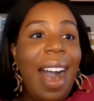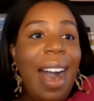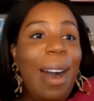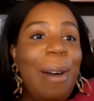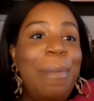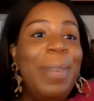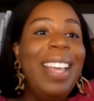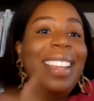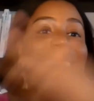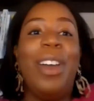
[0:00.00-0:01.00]

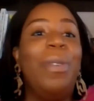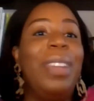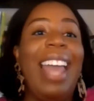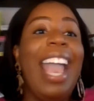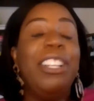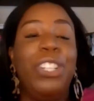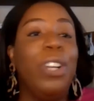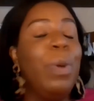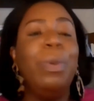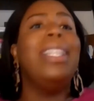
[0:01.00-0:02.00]
Last
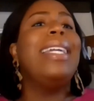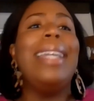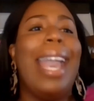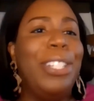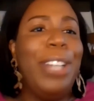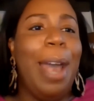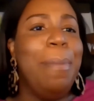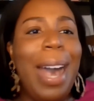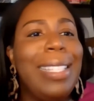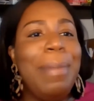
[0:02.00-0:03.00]
year we were looking at
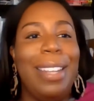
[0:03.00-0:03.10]
chatbots.